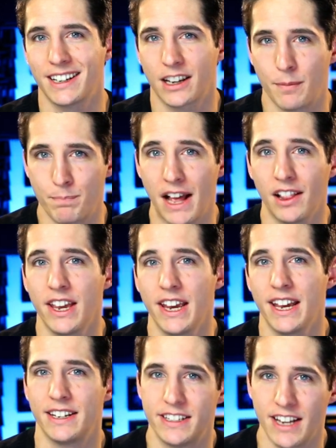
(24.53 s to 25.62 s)
compelling
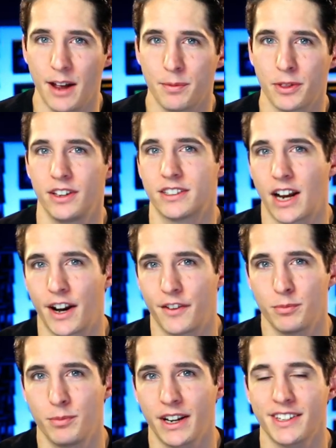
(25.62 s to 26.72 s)
depth inside of your
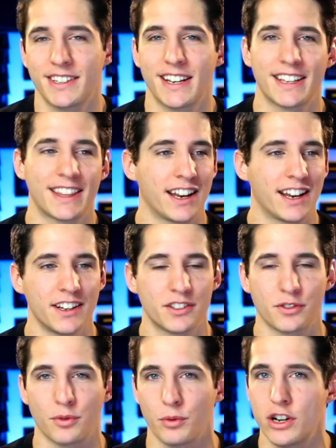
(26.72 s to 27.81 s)
mix to get that nice
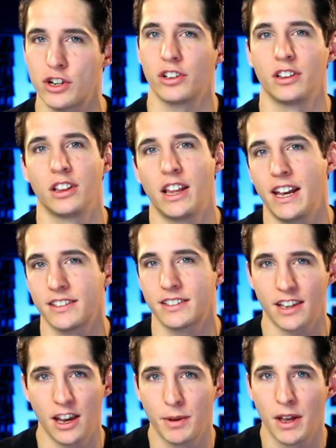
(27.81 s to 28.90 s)
rich
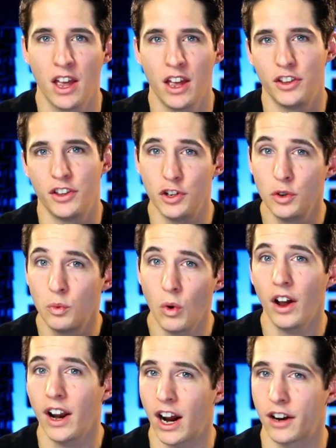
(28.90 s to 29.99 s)
landscape that you
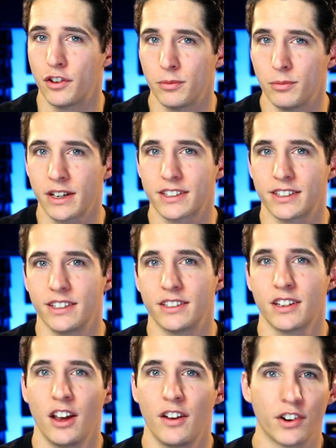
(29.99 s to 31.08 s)
want out of your mixes
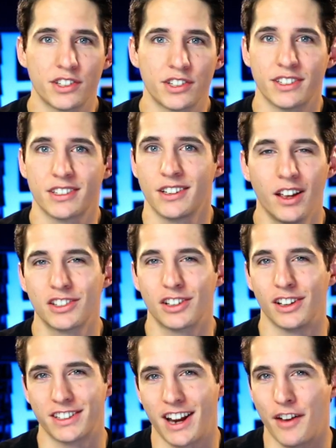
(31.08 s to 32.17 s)
versus, so
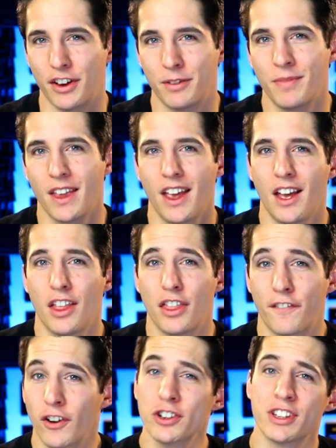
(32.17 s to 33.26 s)
let's dive in. The
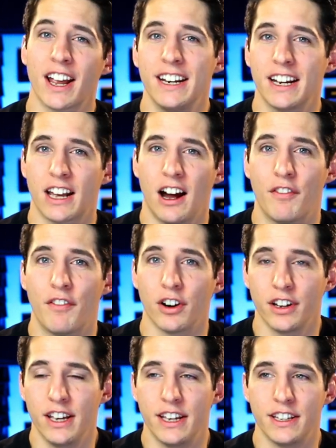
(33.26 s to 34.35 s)
first thing I need to cover
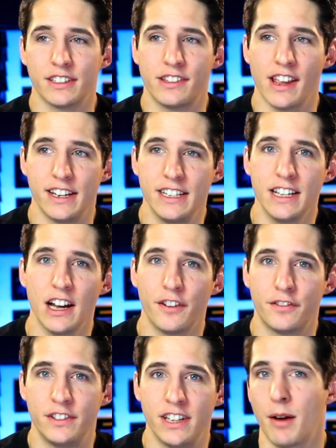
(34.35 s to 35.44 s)
is the idea
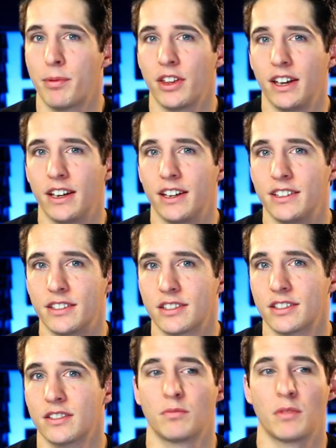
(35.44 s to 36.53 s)
of depth
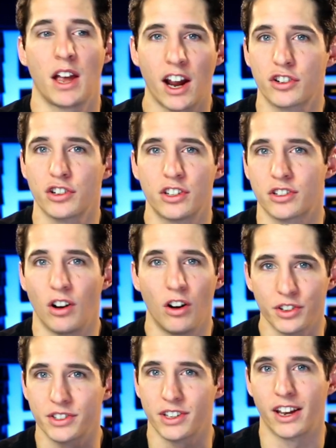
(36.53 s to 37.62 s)
is actually just
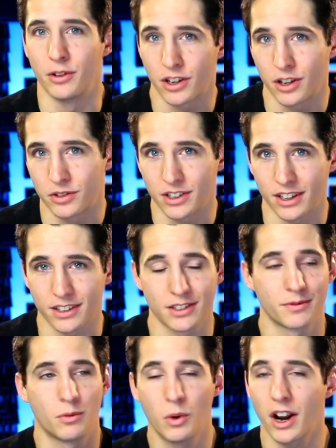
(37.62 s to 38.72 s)
all psychoacoustics.
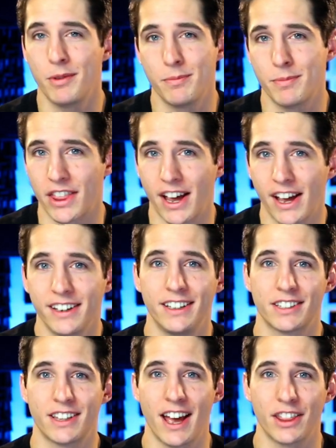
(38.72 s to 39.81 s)
What I mean by that
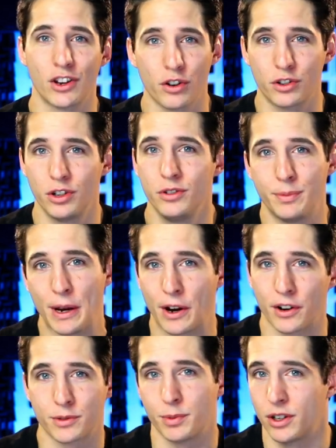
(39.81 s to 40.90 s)
is that there are 2
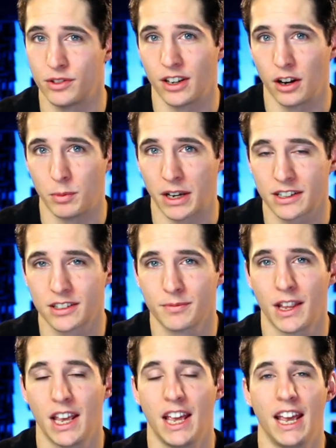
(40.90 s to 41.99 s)
speakers producing your mix,
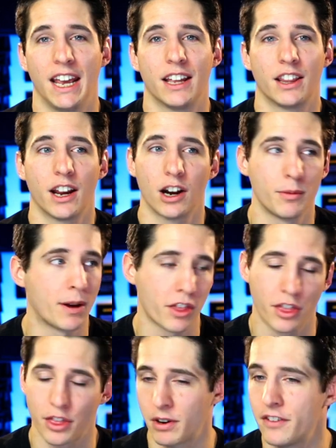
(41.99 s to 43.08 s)
and they are about
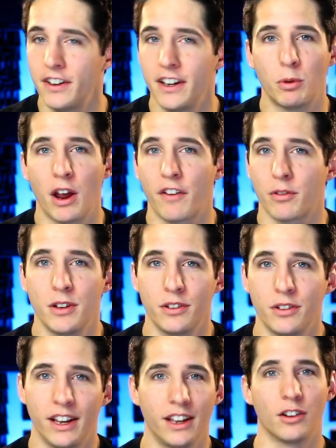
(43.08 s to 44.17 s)
3 feet away from you
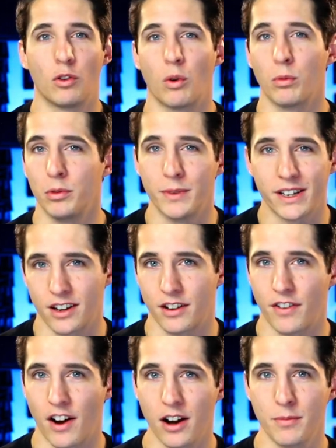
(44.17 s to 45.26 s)
in a normal mixing
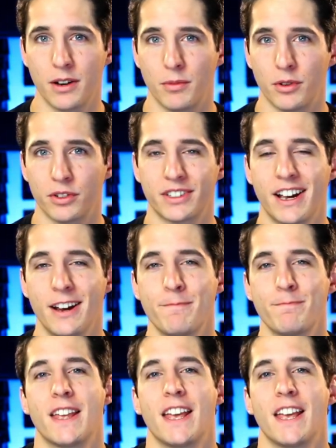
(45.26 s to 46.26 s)
environment most of the time.